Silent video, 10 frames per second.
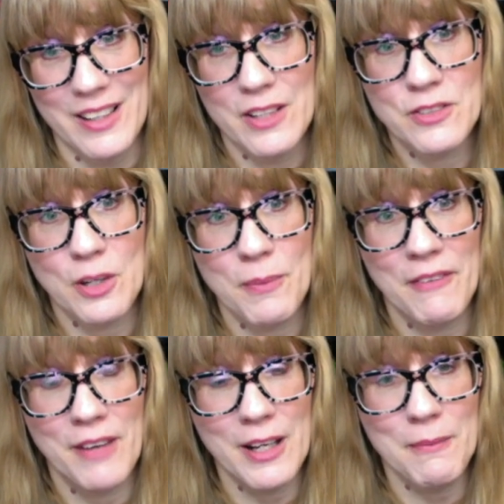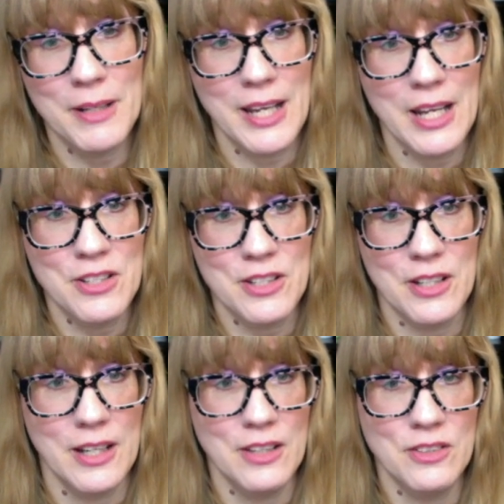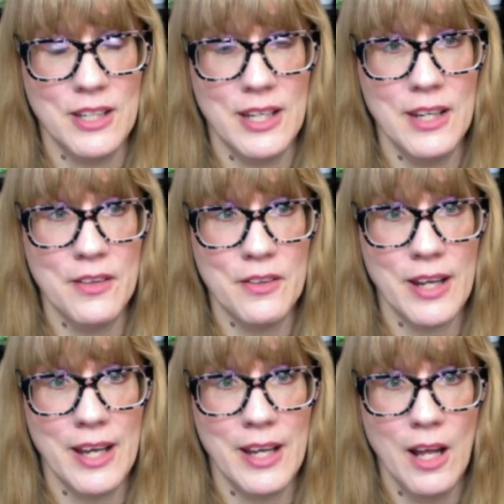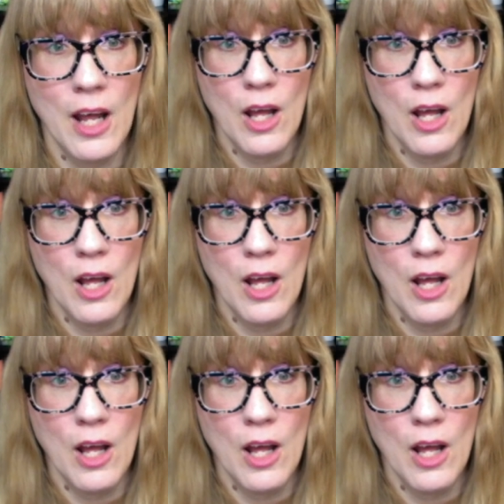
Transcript: So my recommendation is to either get